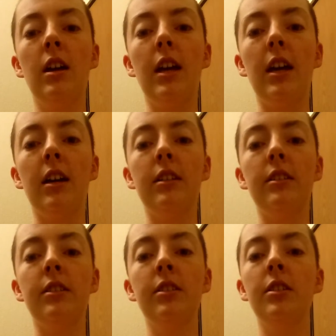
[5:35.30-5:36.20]

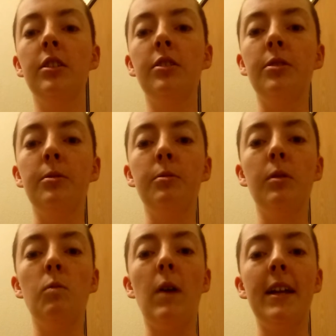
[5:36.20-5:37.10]
and 2
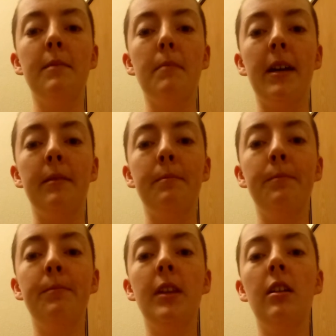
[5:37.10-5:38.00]
white men
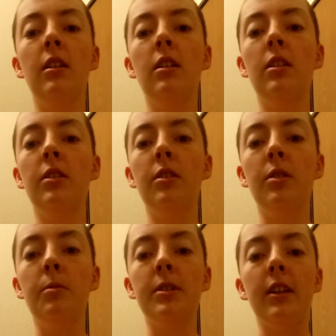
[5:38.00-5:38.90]

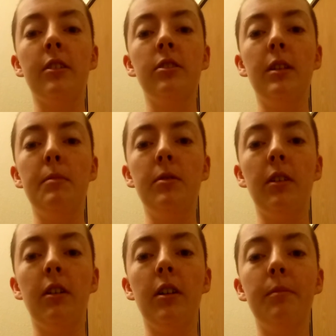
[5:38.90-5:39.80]
who were sexually
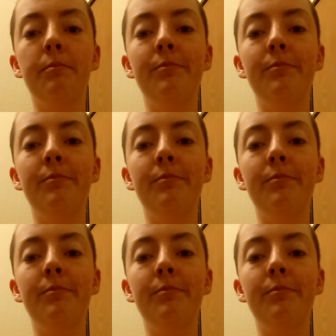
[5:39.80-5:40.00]
abusing her.